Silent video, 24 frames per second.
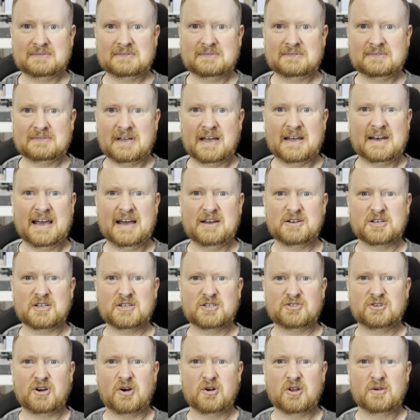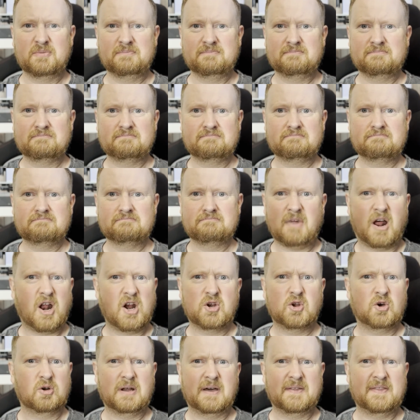and how to control them.
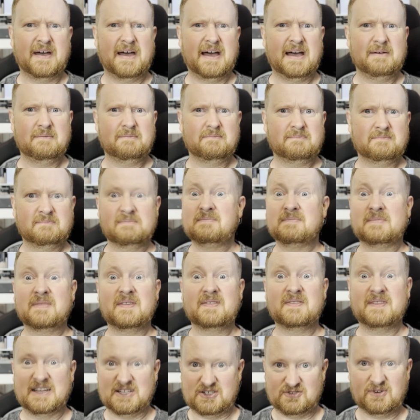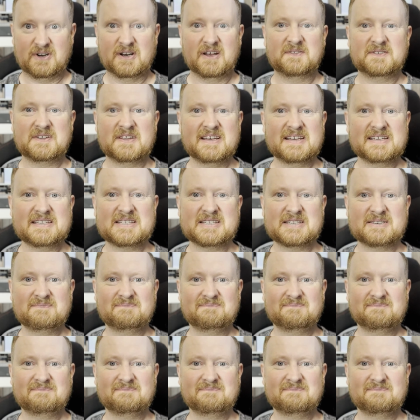Not like that. That's right after this.